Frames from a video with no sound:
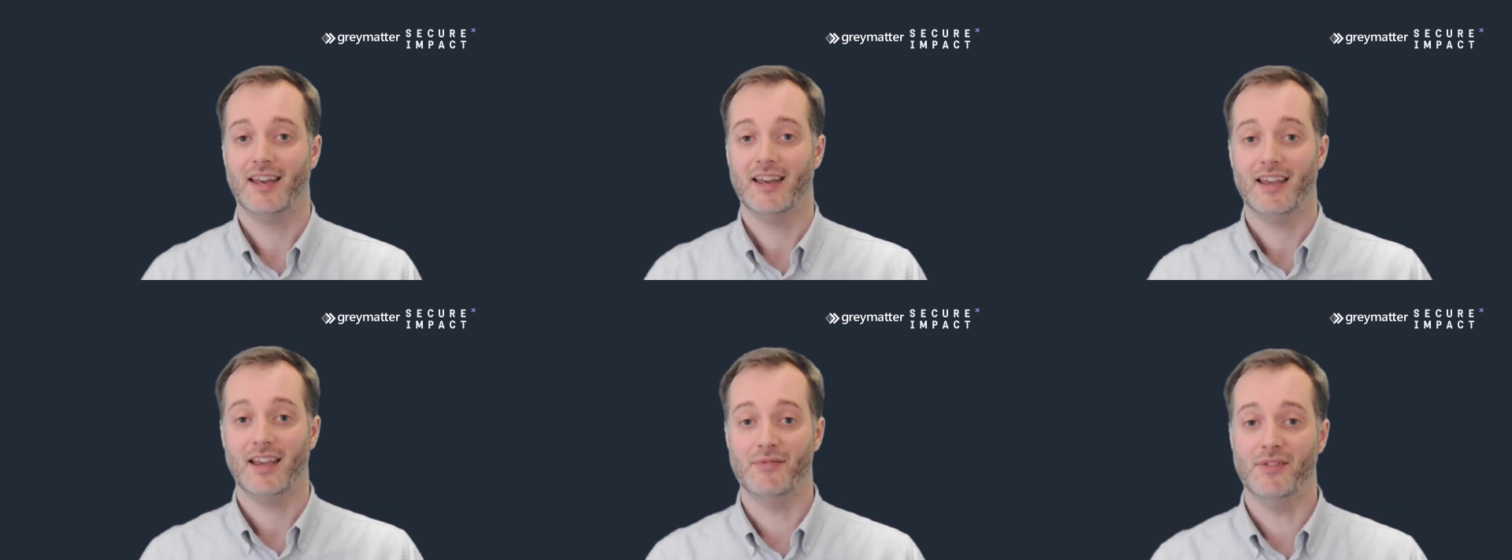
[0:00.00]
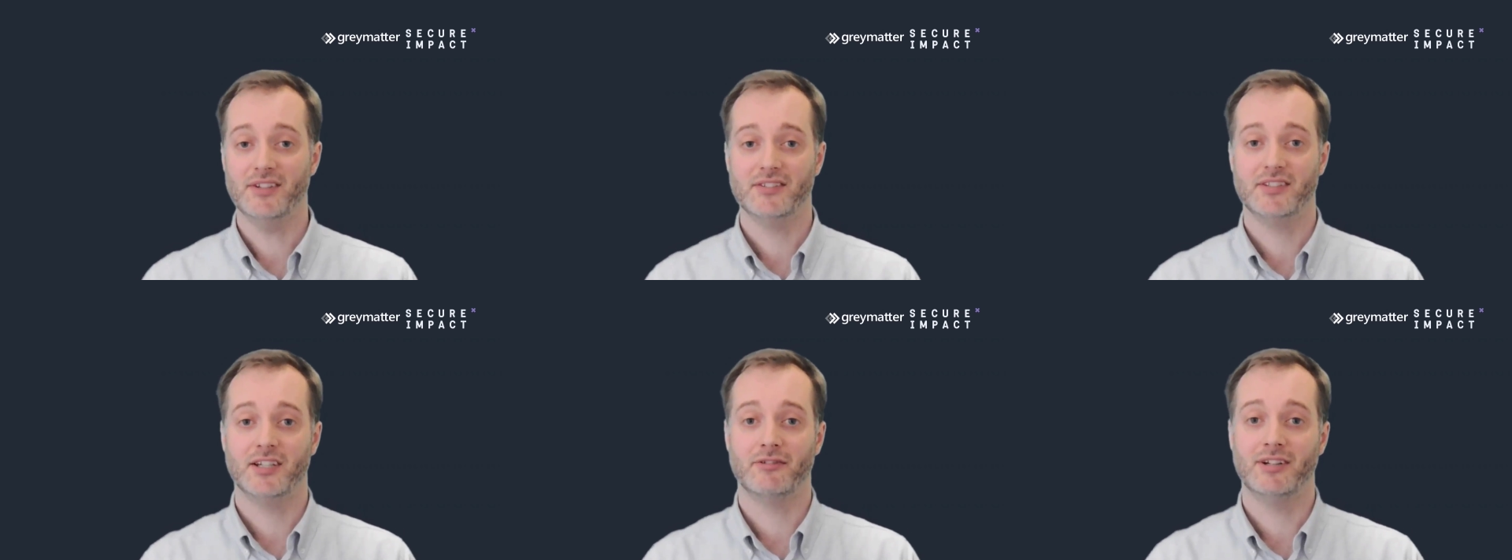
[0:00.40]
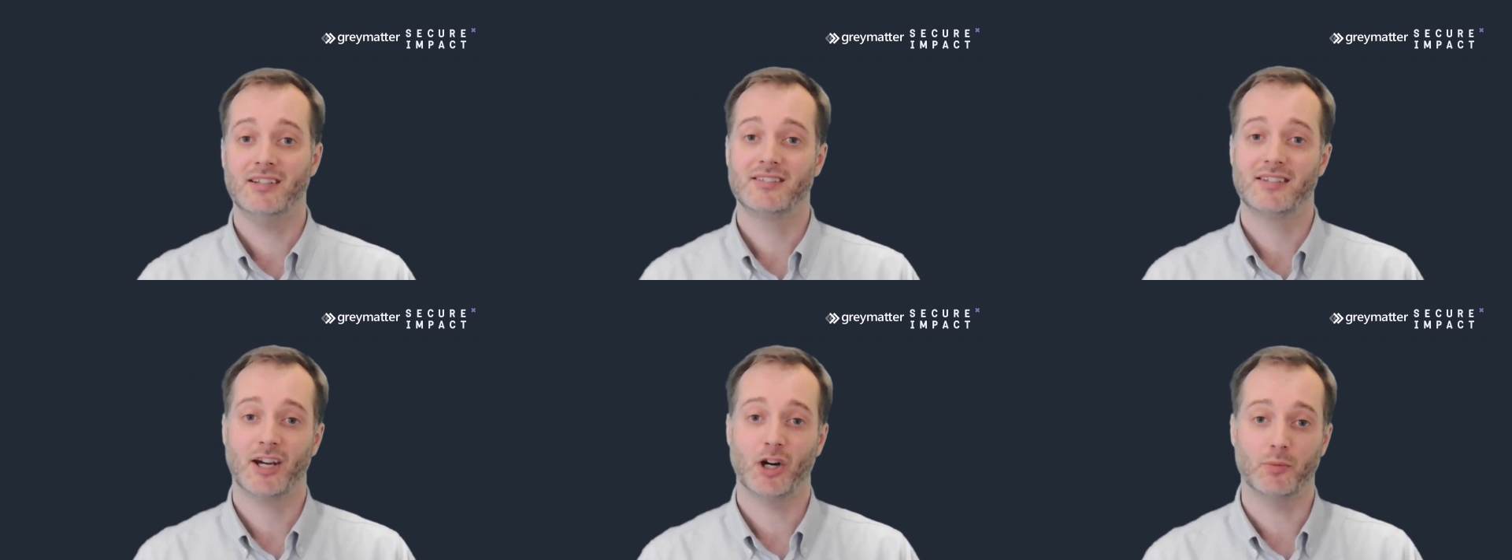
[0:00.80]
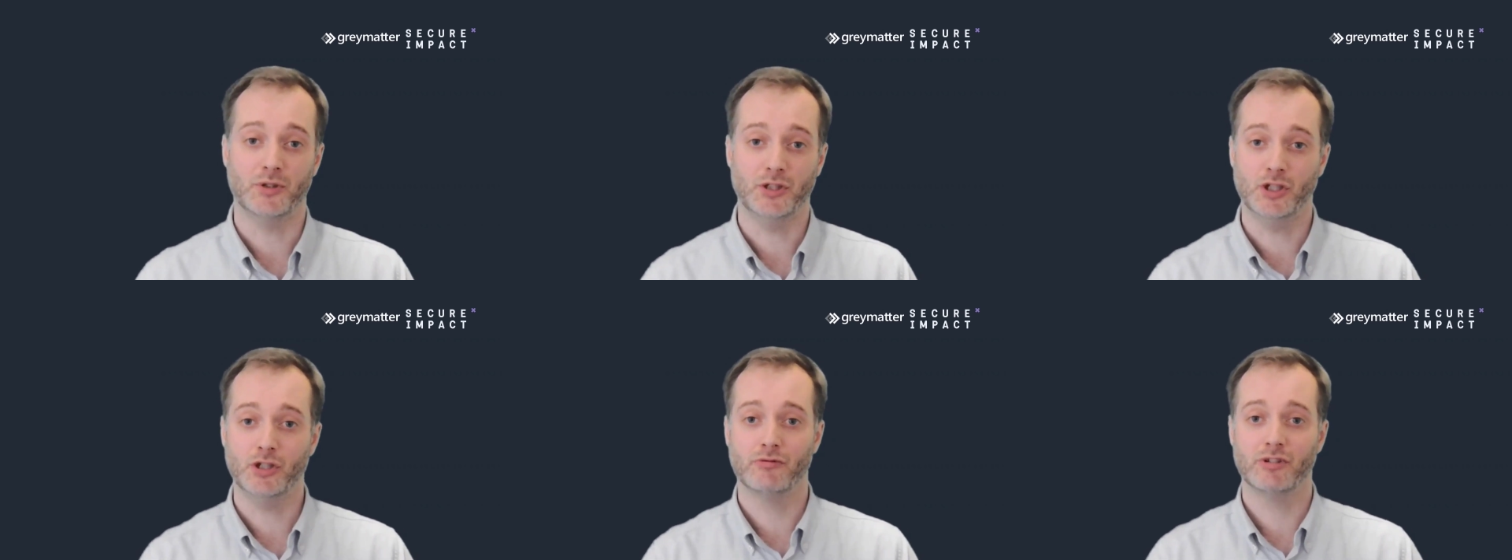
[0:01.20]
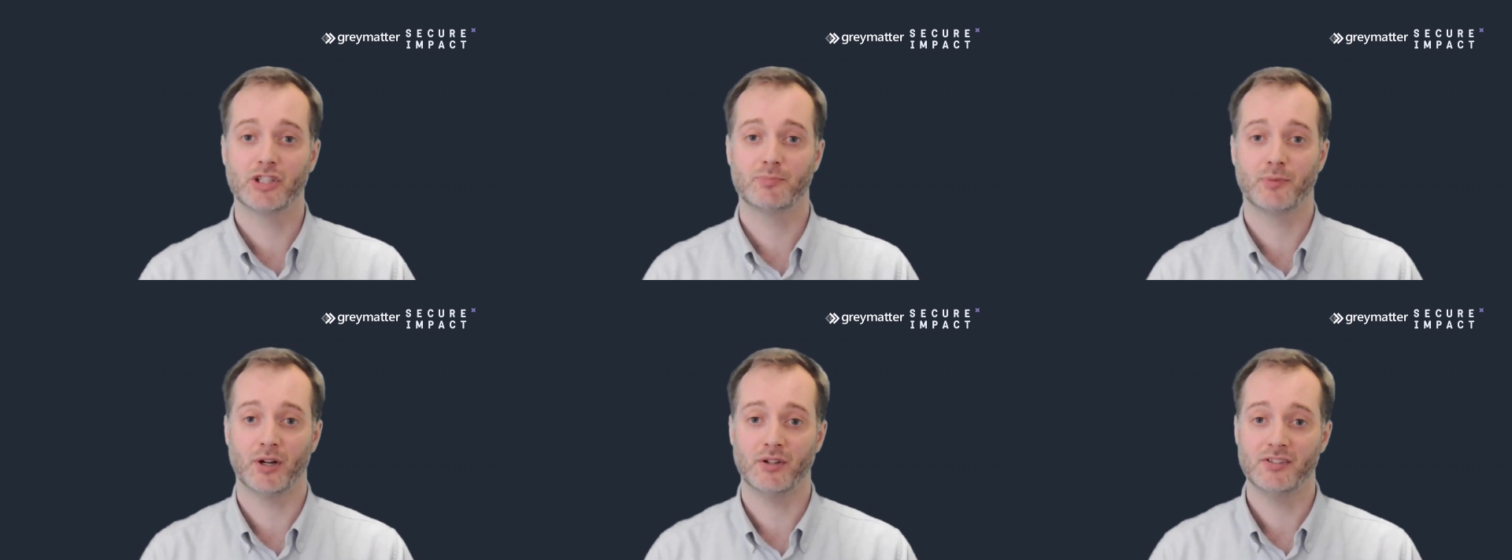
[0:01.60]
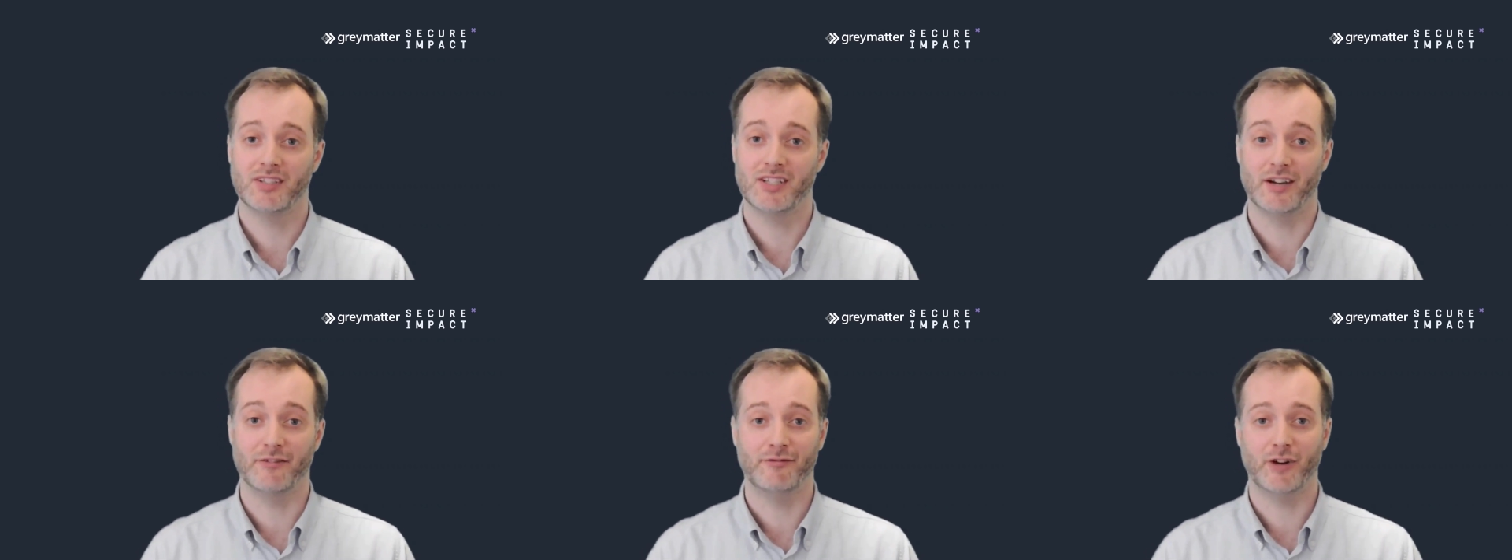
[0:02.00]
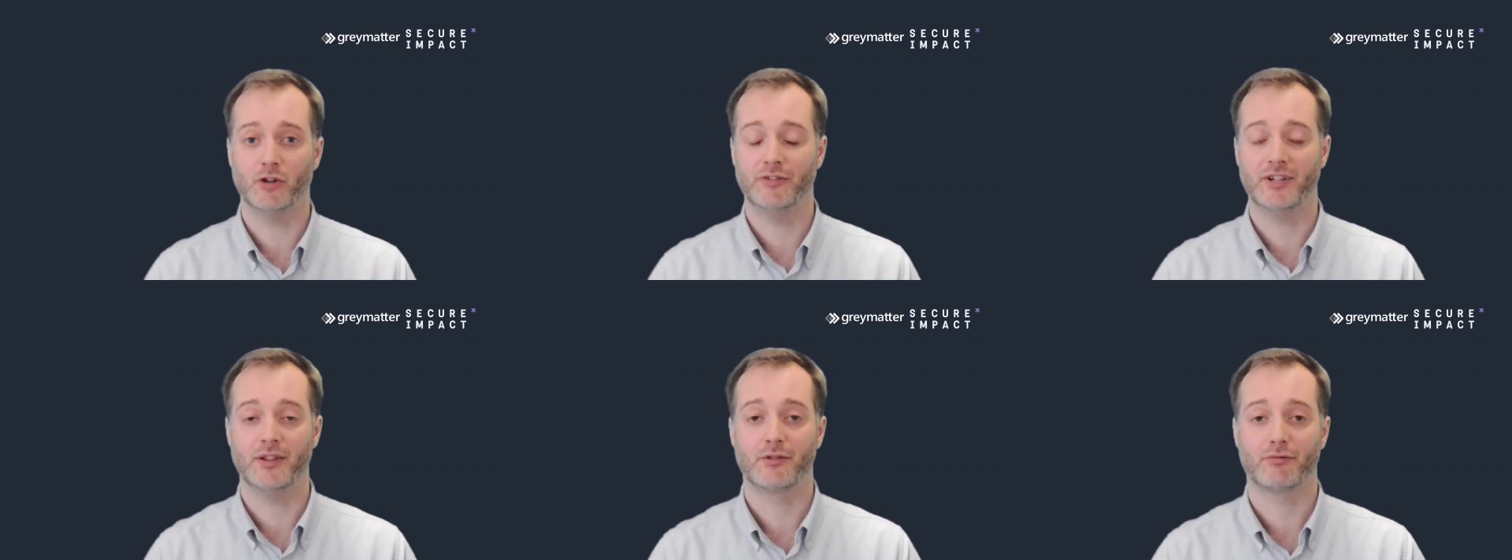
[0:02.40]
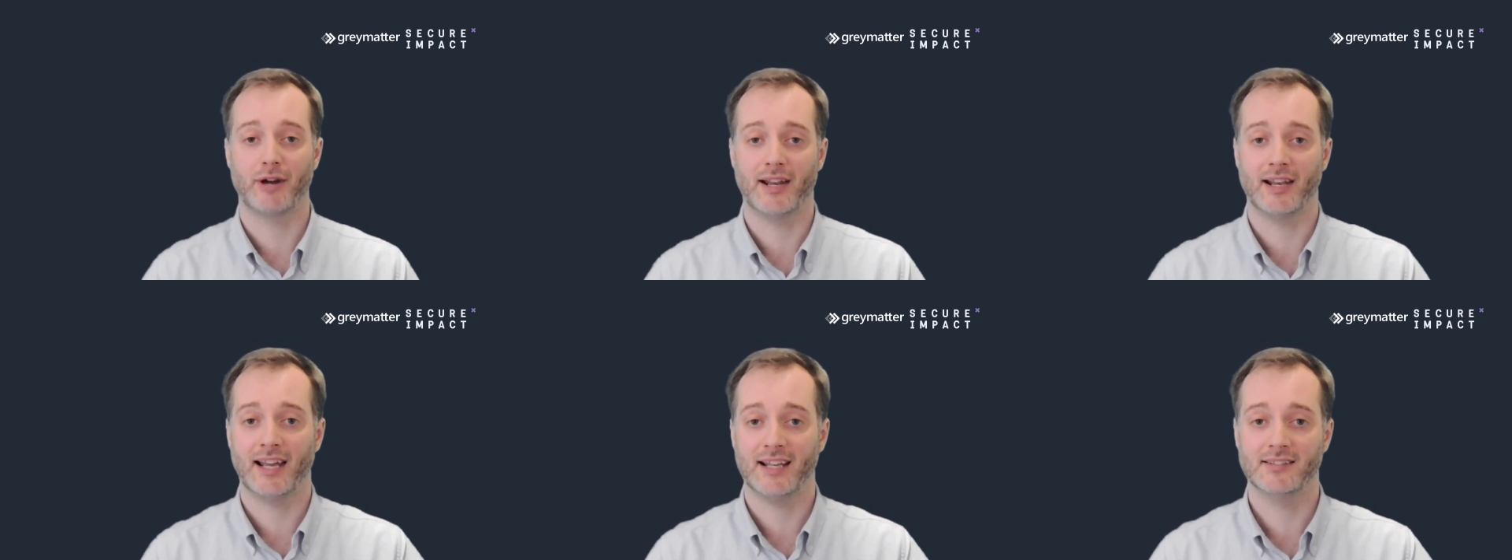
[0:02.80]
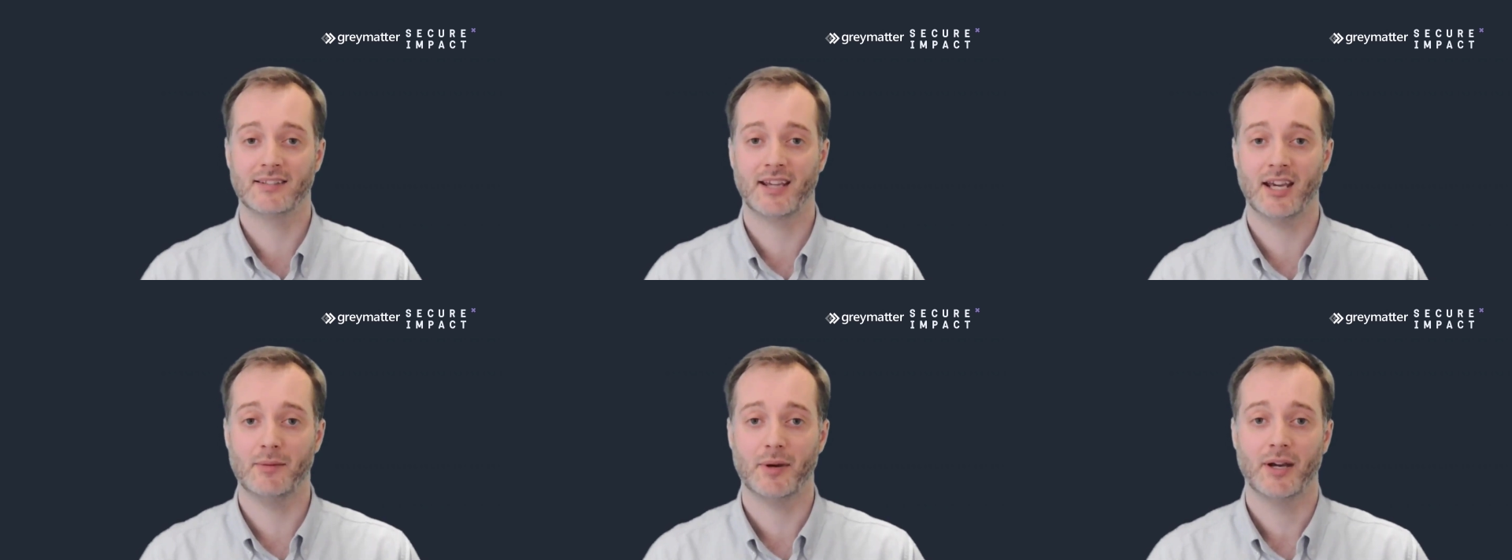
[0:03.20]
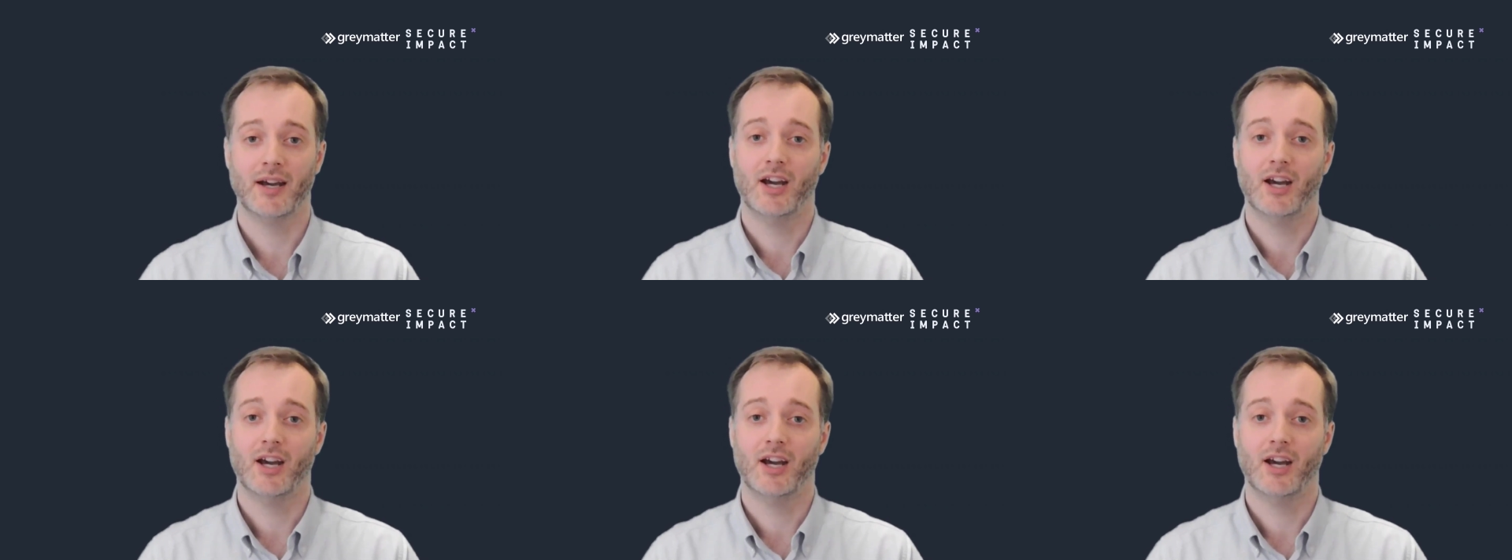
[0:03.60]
In this series, to help you respond to the evolving threat landscape,